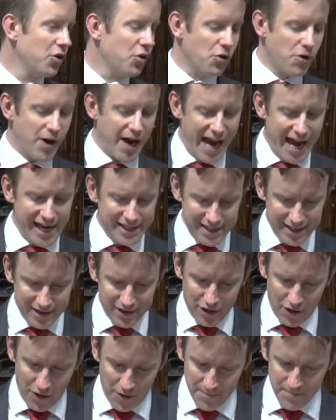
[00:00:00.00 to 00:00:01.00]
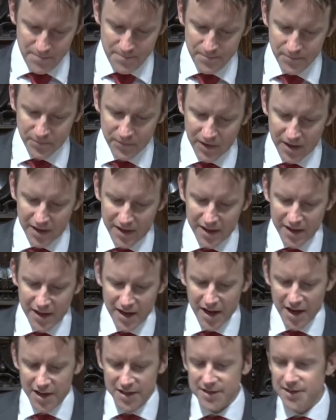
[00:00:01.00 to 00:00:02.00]
or edit them
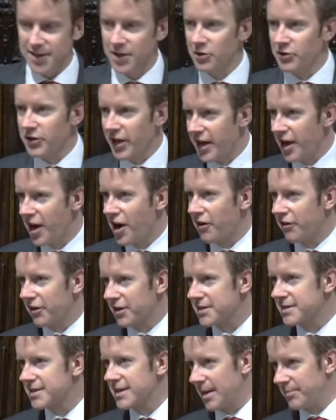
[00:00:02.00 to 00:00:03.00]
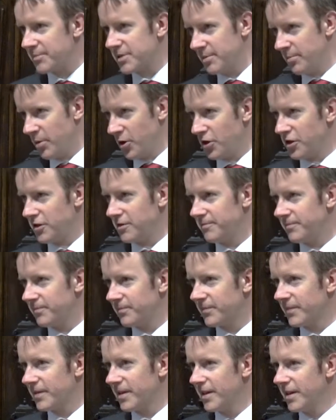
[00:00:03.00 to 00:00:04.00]
until they are acceptable.
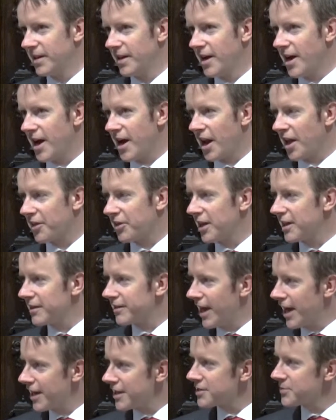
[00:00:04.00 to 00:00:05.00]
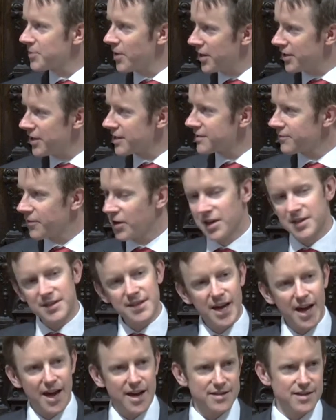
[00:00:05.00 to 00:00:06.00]
And I think that is where this
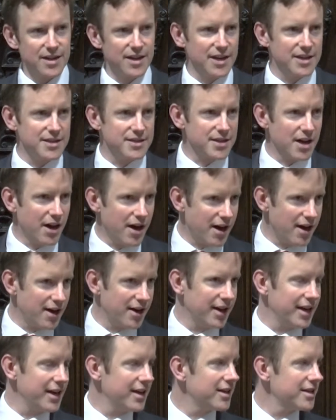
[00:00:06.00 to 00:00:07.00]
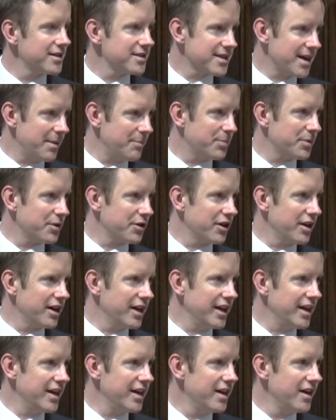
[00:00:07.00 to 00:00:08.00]
verse has an entirely
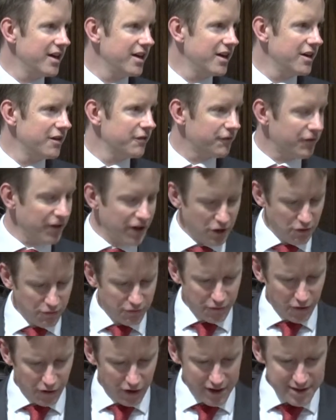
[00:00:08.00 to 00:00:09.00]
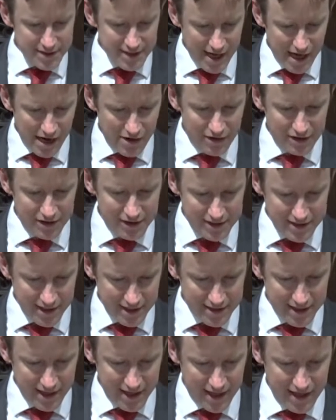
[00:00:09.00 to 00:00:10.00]
contemporary feel for us here in the
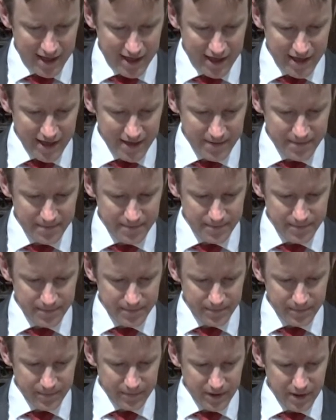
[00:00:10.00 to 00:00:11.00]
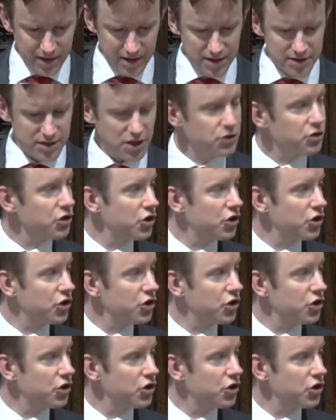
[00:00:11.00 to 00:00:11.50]
city. So,